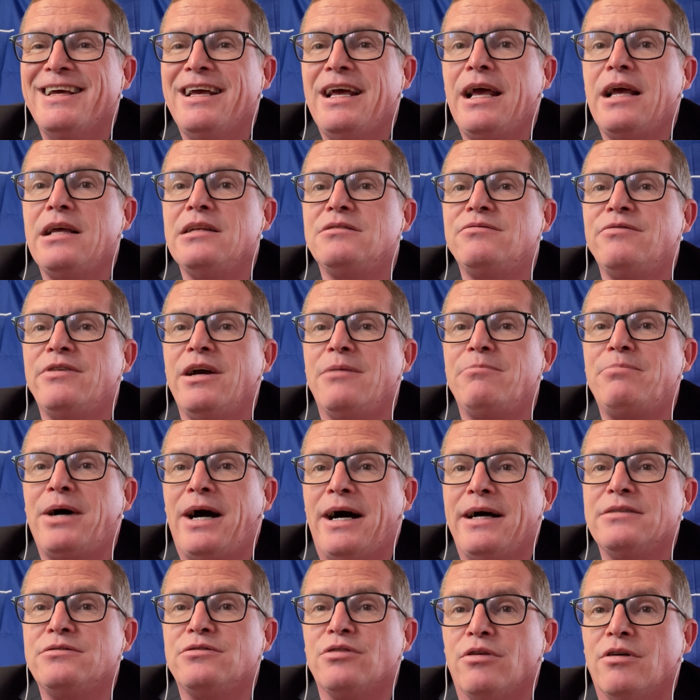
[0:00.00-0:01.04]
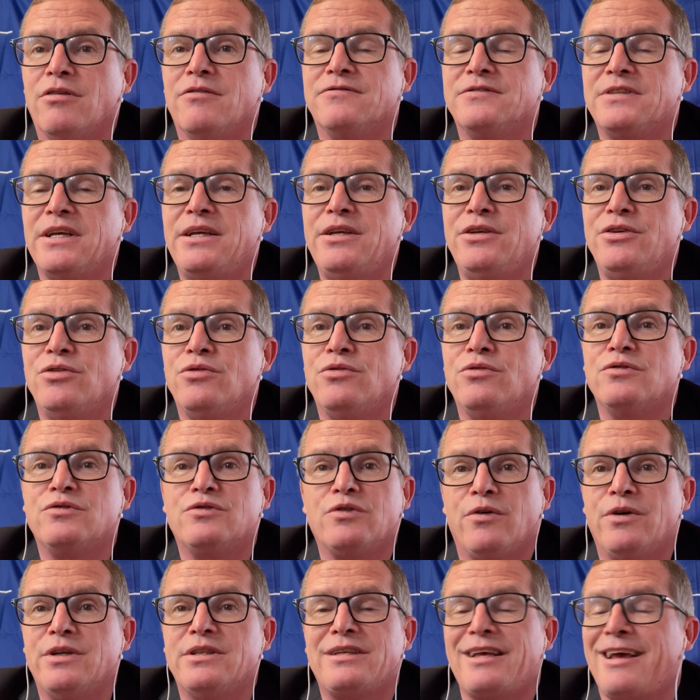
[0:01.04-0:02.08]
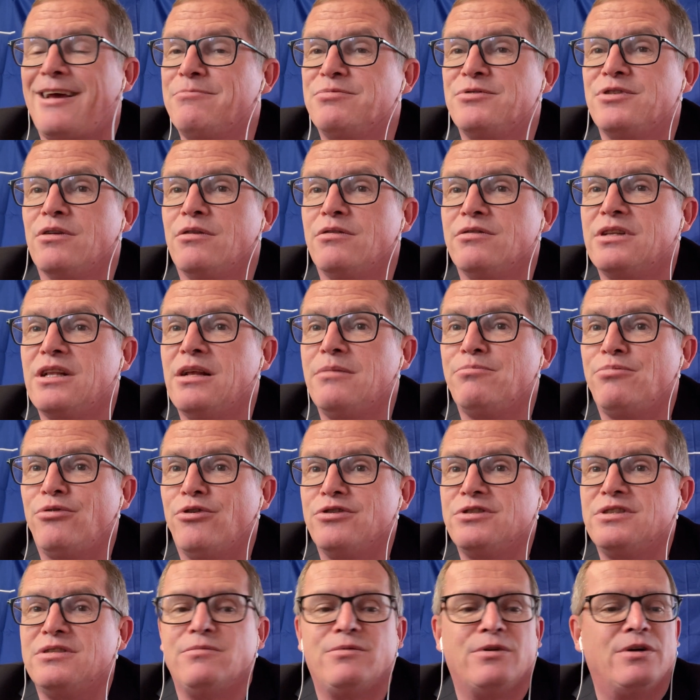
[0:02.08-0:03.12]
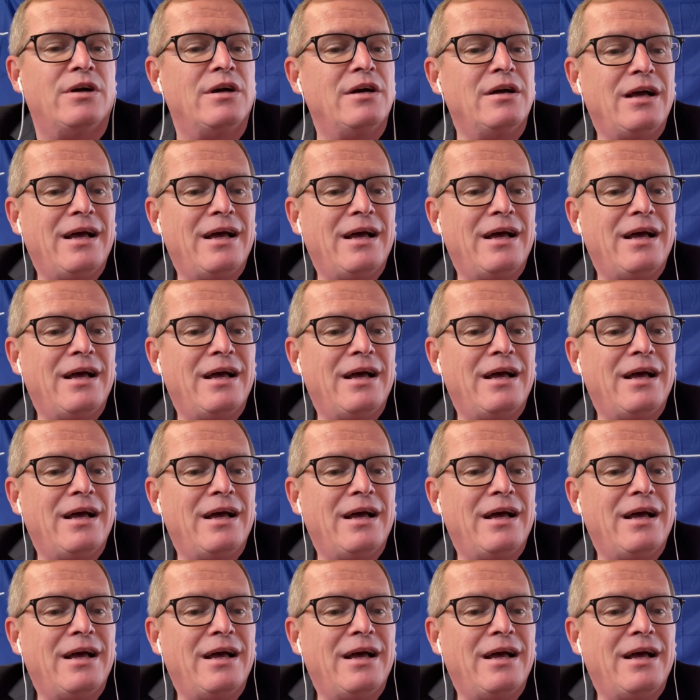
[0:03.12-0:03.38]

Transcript: and were part of the EU, so it's absolutely possible.